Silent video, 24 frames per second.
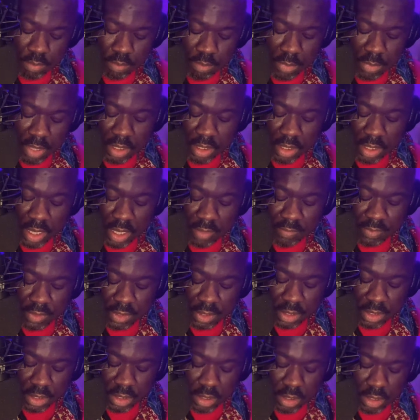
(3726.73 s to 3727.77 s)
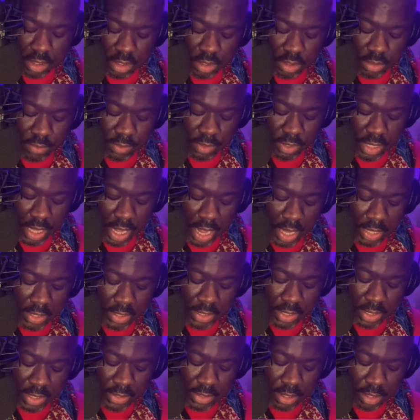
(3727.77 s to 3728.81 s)
Mother loved to cook, and during the
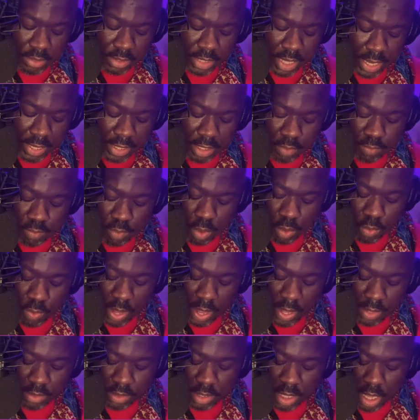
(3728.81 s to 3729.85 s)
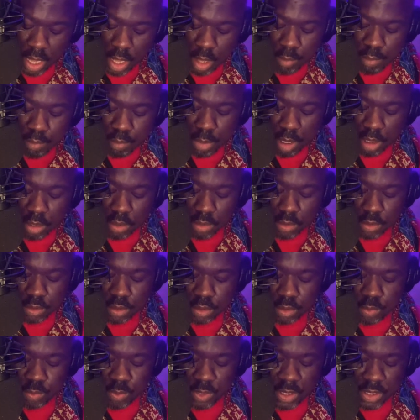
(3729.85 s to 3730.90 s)
holidays, our tiny row house
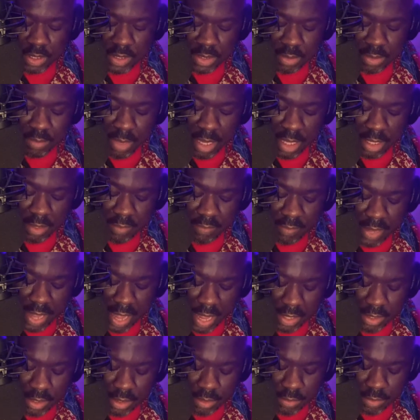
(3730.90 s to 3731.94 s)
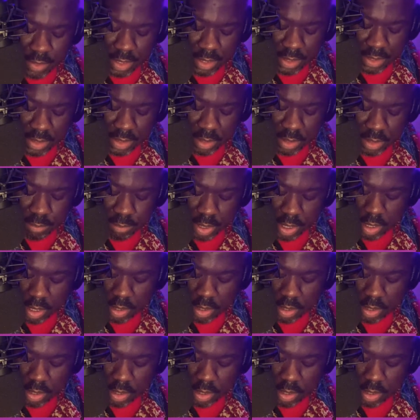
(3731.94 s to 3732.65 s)
bulged with the smell of collard greens simmering